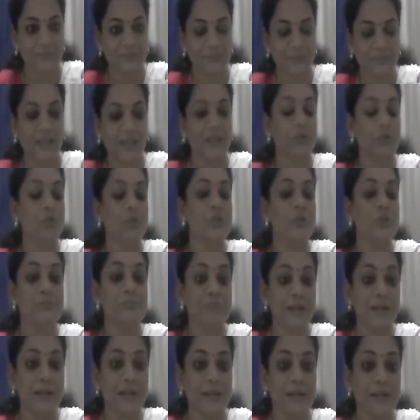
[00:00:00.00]
that was
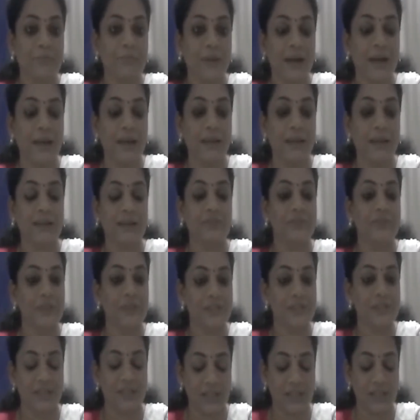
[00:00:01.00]
built by a
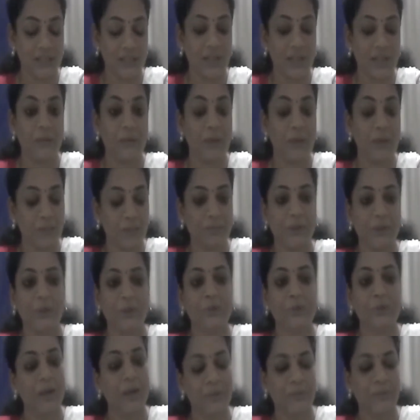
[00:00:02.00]
first Cheraman
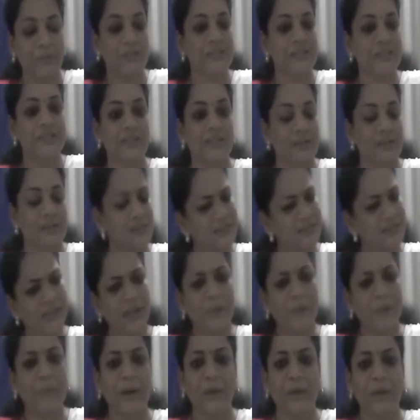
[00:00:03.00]
Perumal Masjid,
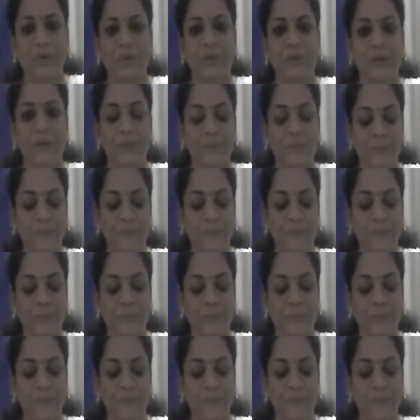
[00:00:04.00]
nearby only.